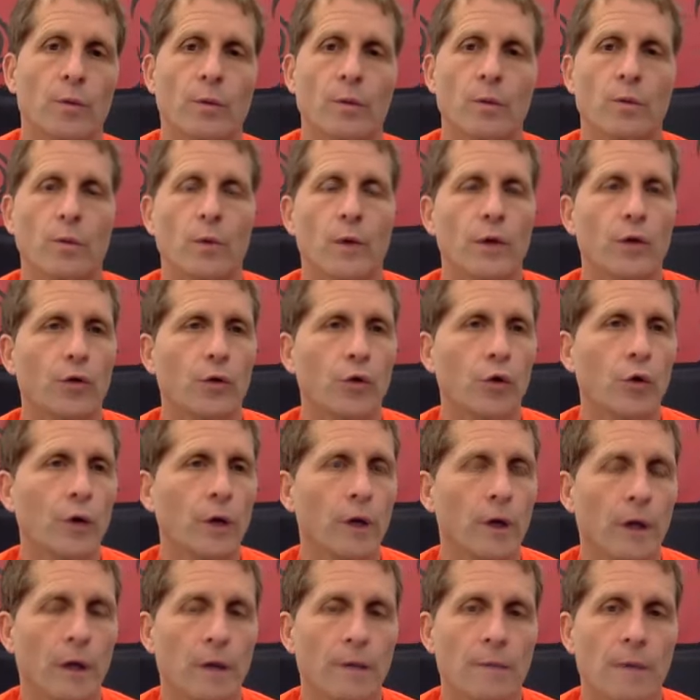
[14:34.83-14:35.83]

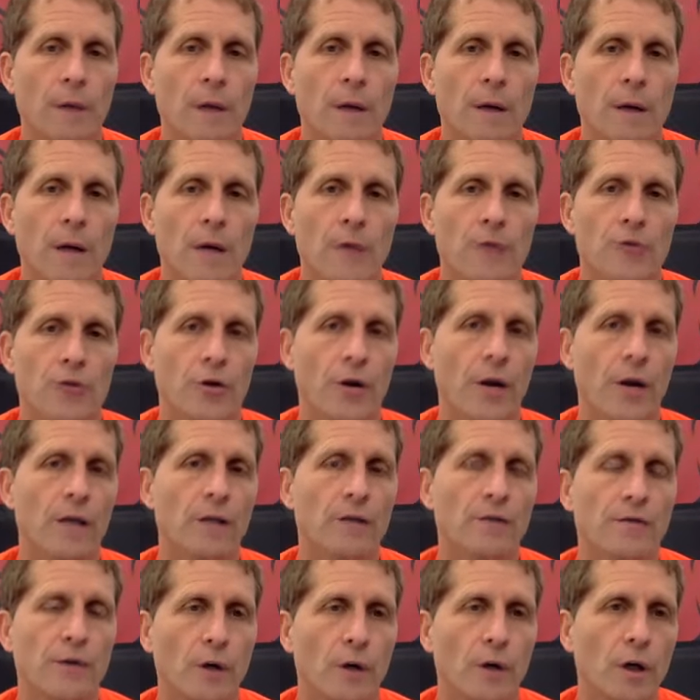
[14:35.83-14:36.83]
recruiting a
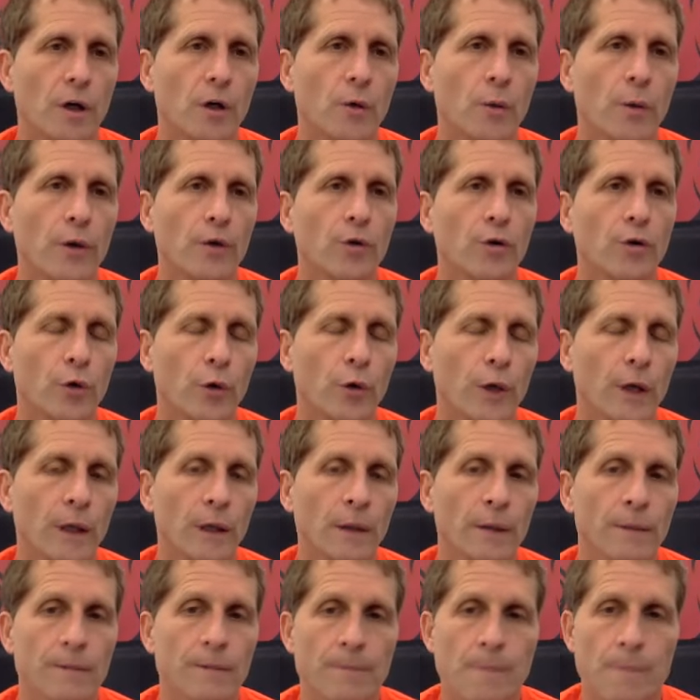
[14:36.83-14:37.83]
transfer or
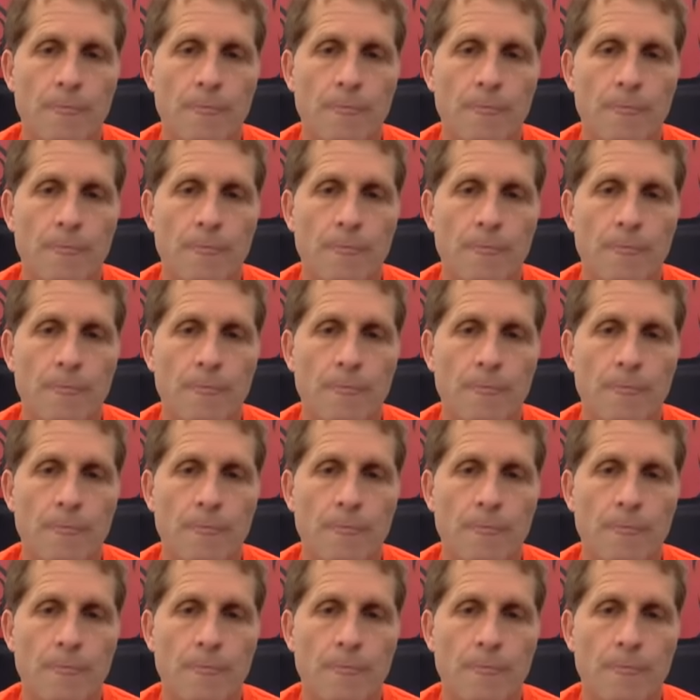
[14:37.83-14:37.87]
recruiting,